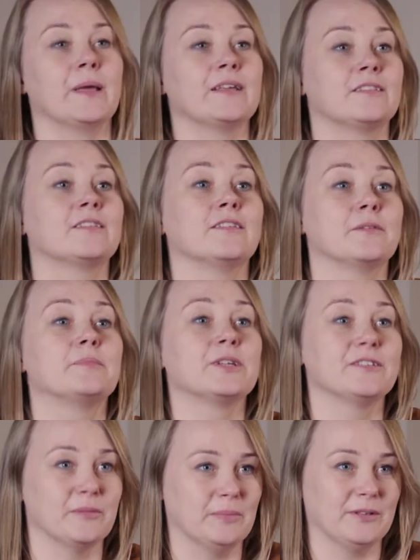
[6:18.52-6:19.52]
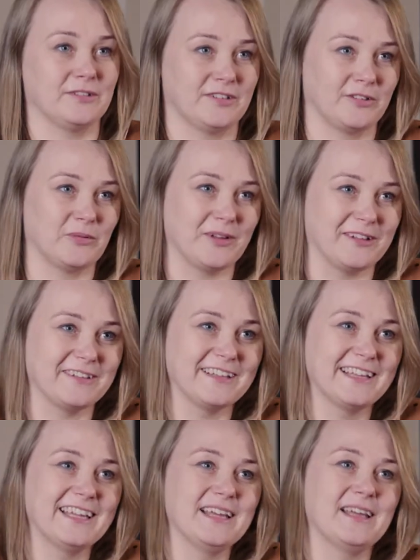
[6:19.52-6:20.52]
based in the principles as well.
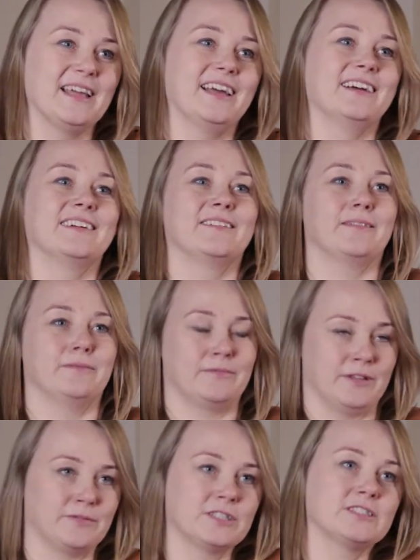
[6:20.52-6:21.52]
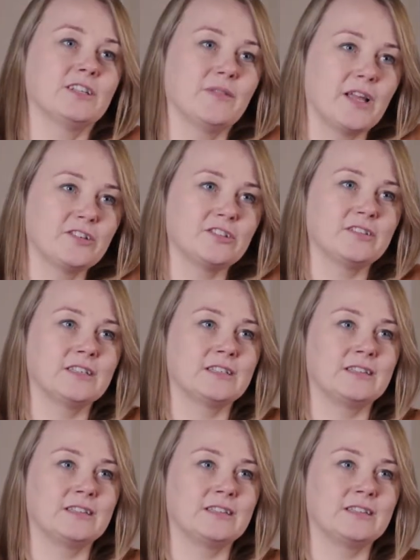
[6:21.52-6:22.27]
The first advantage is